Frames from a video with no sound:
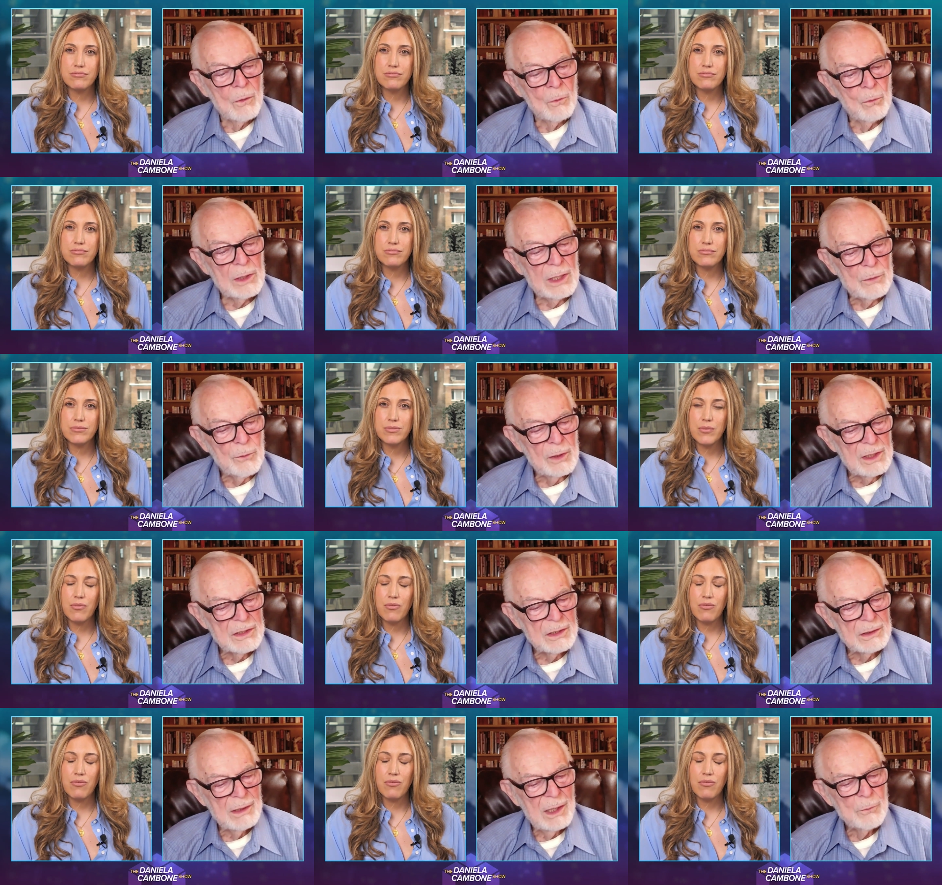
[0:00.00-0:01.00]
Speaker 1: Well, I wanted
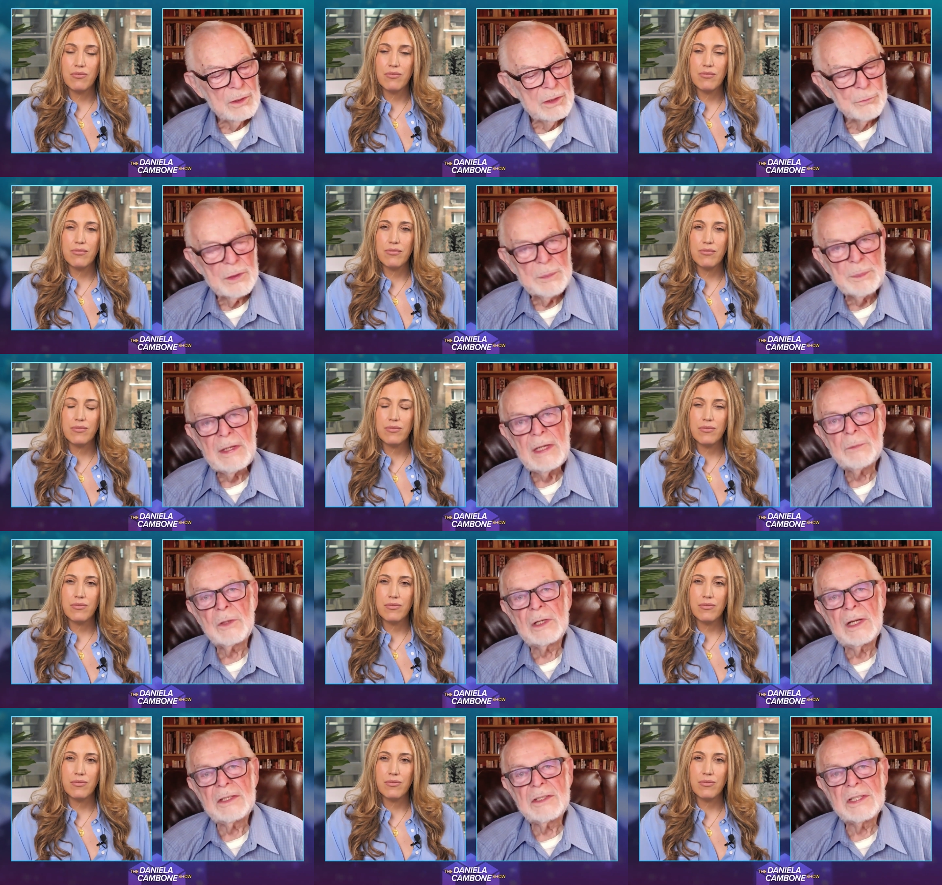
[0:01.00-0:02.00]
to, I want to repeat what
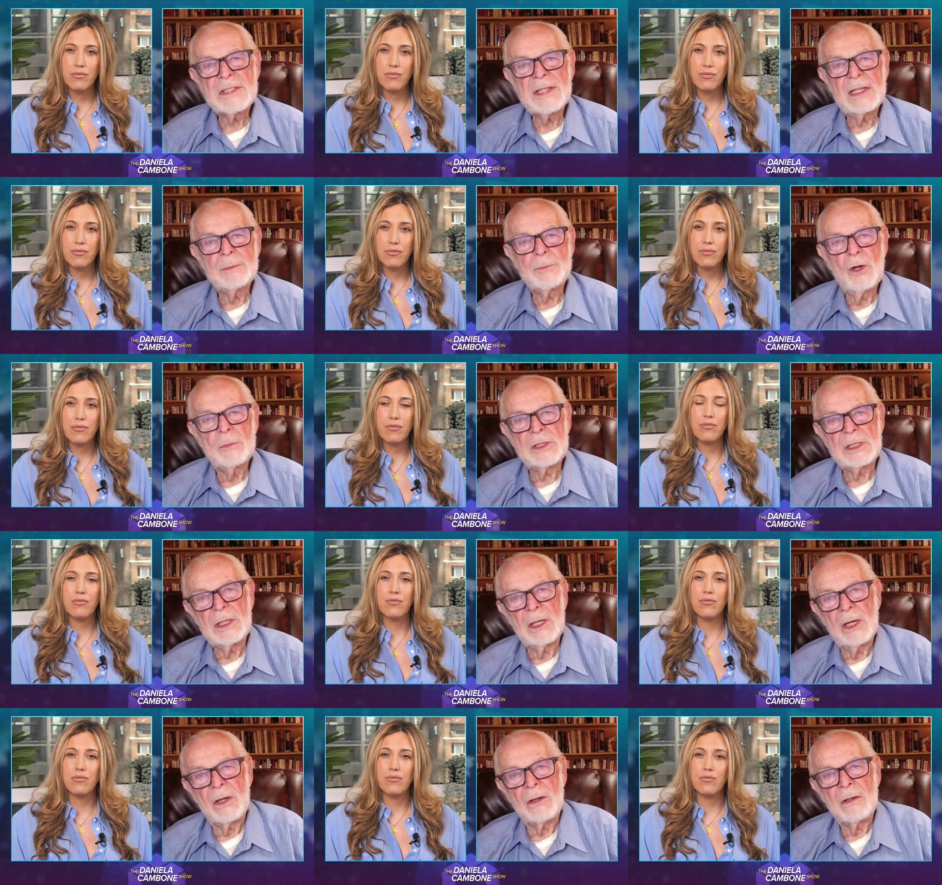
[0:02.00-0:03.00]
I just said a moment
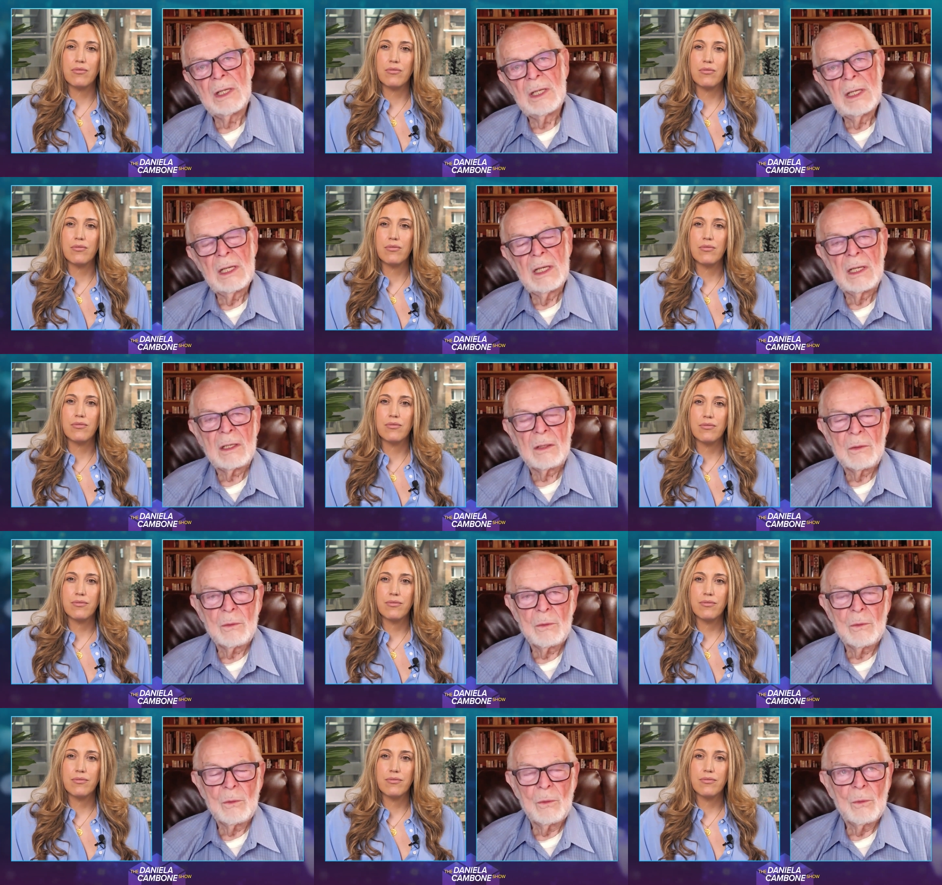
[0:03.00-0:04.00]
ago.
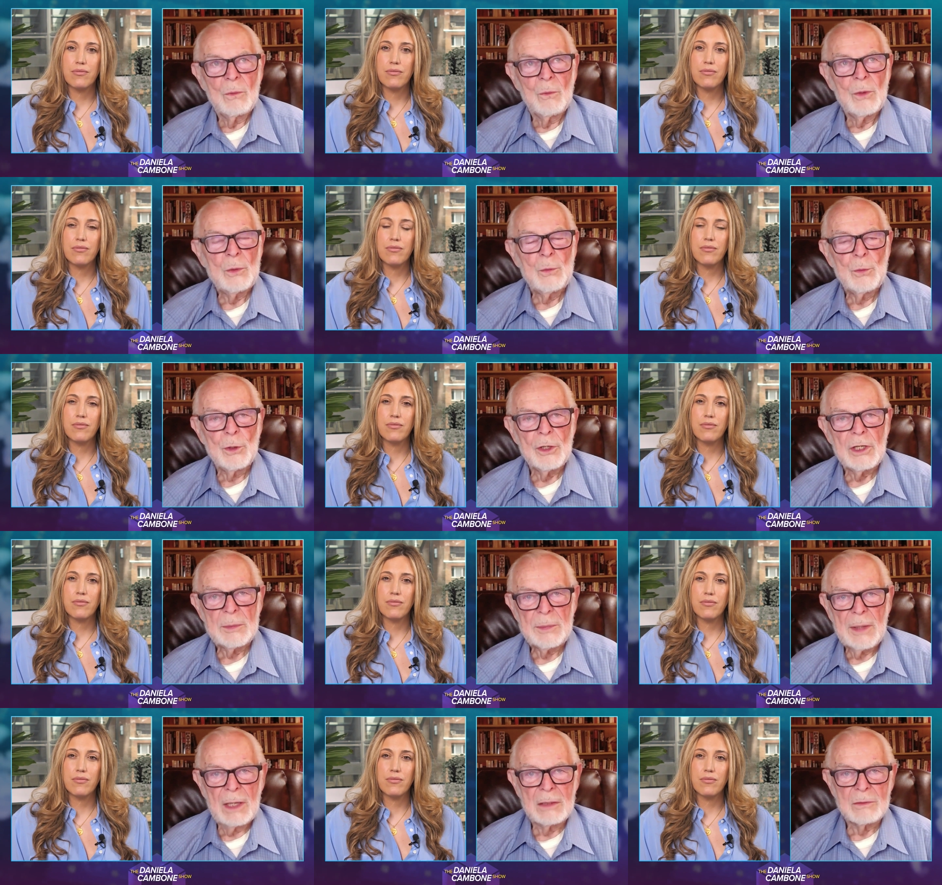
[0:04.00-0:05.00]
We worry
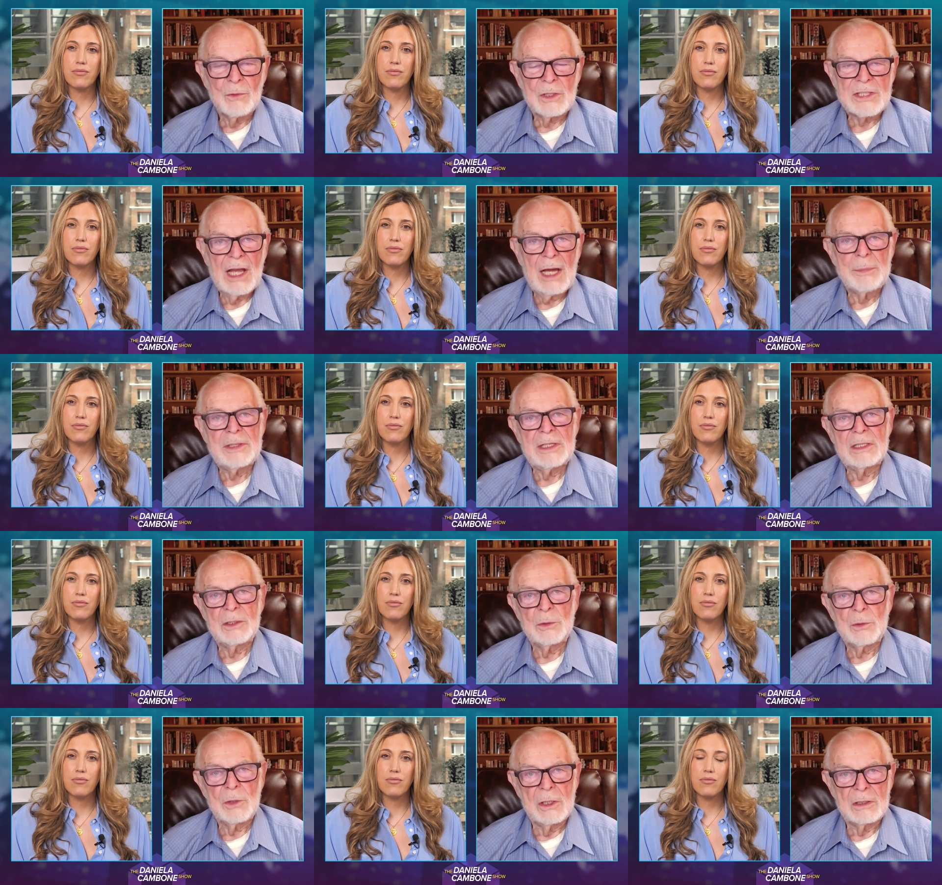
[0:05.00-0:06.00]
about what's happening in
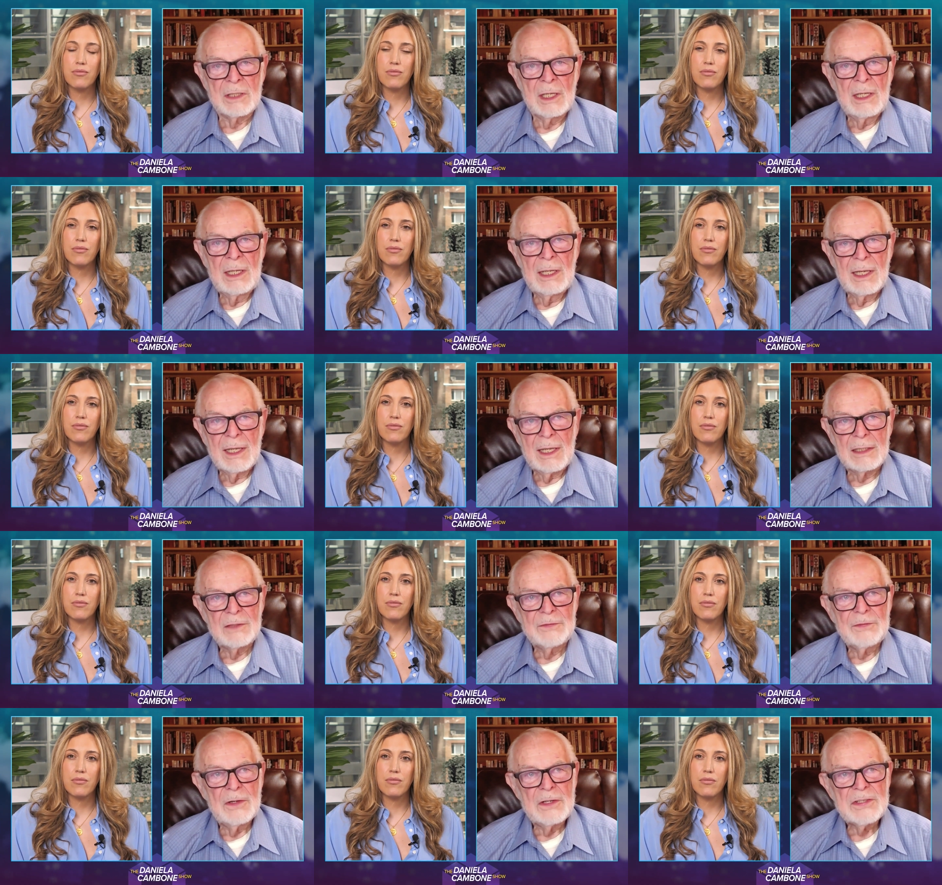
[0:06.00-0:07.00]
the world, and
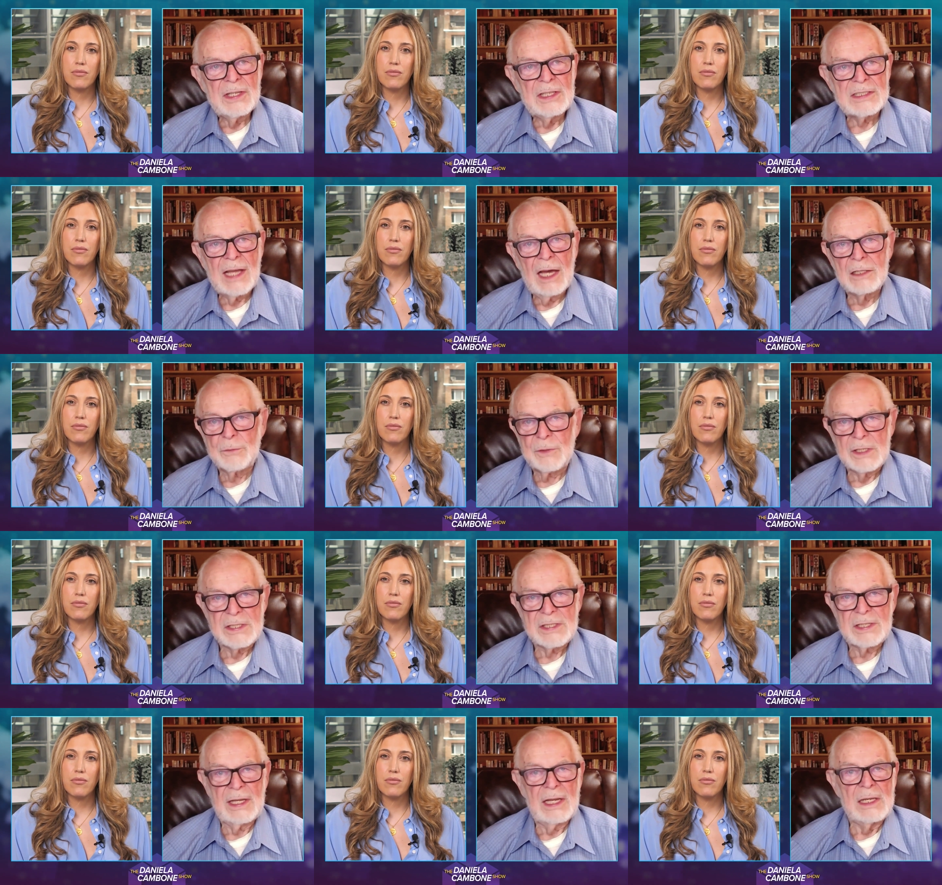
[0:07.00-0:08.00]
the first thing is how do we
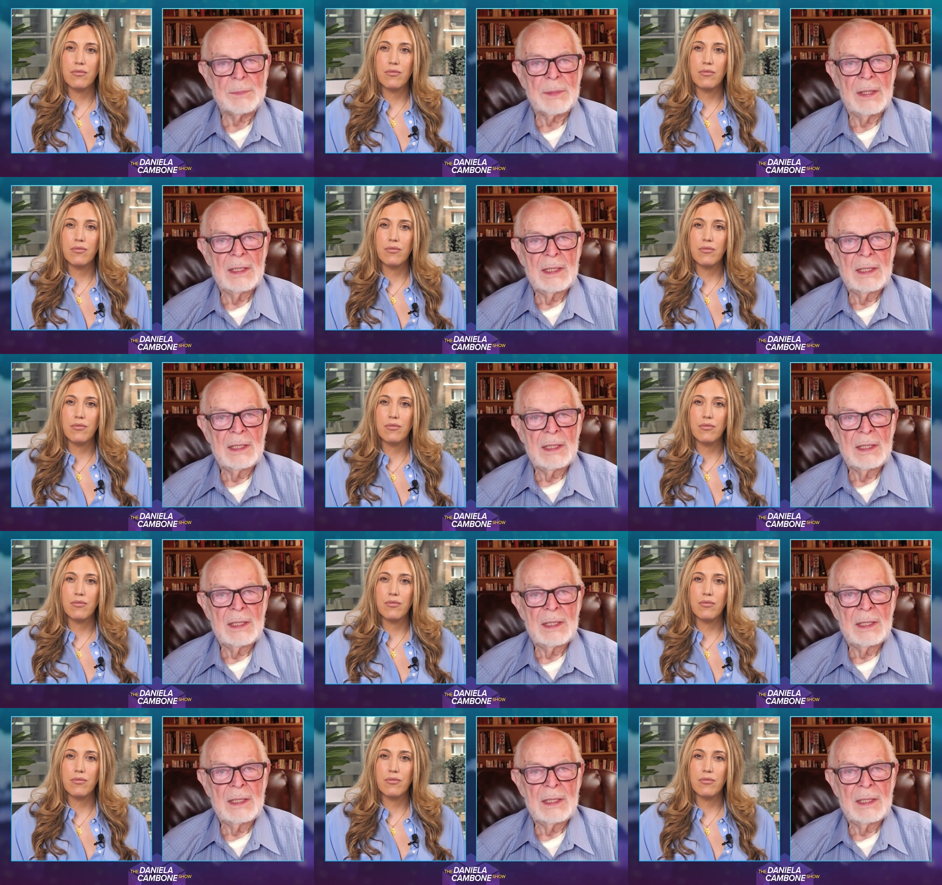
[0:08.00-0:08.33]
escape?